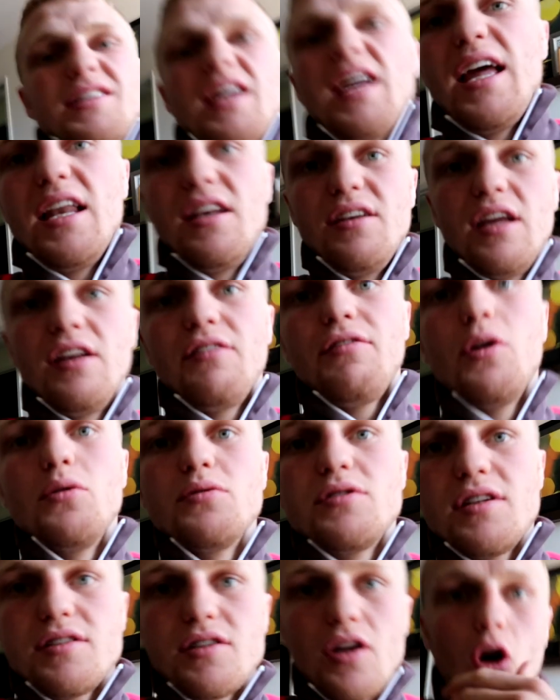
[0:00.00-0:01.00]
say
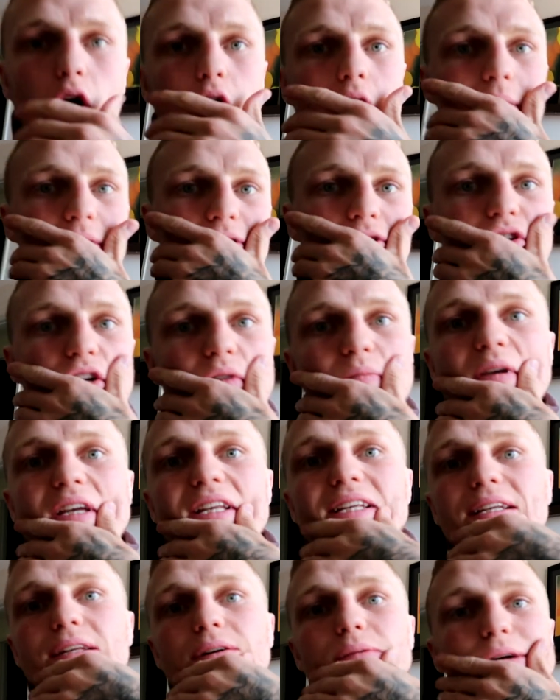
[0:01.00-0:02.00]
interviews, it's a commentary
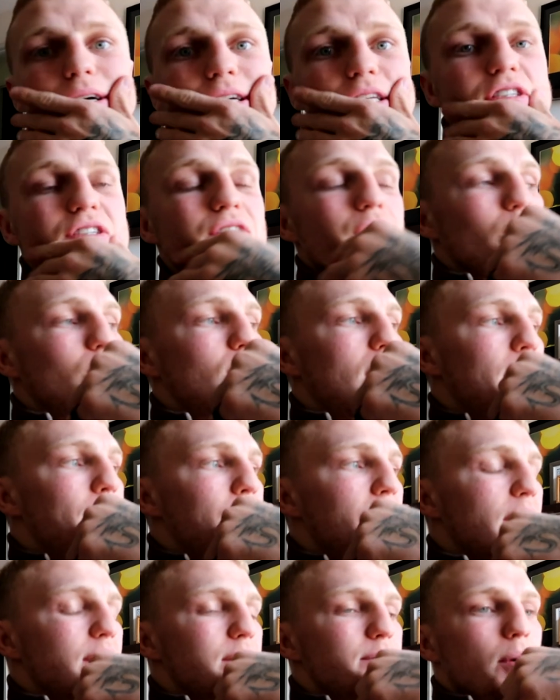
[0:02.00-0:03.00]
meeting it was. So
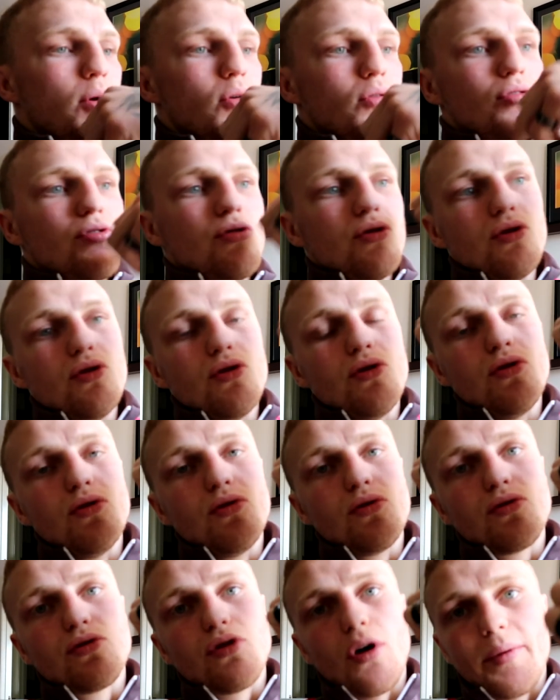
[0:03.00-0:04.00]
um, I spoke
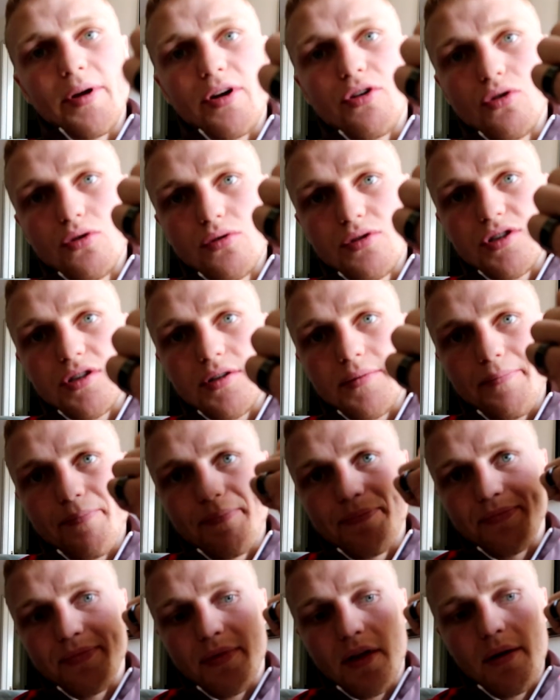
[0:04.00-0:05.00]
to Dominick Cruz,
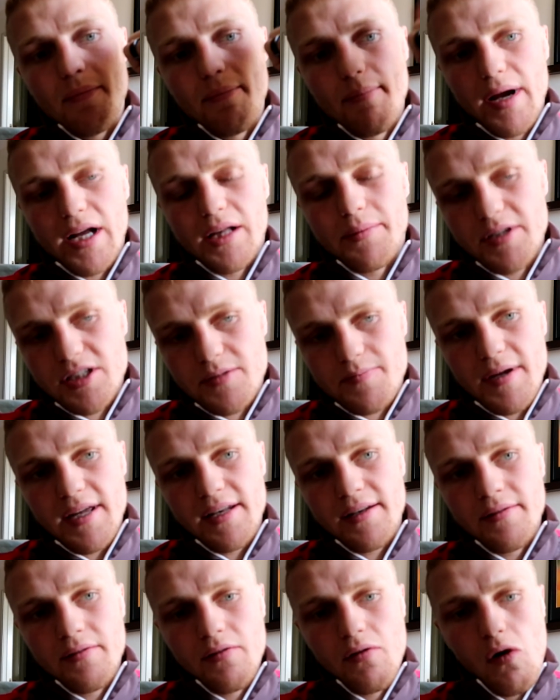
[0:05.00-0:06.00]
Michael
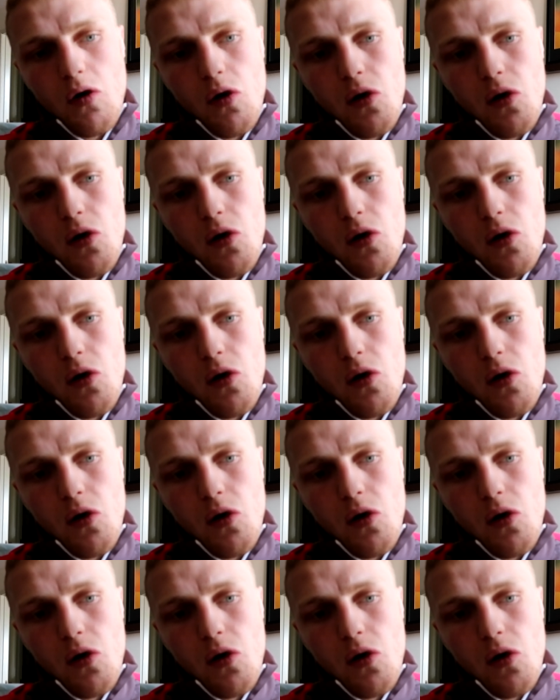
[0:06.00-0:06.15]
Bisping,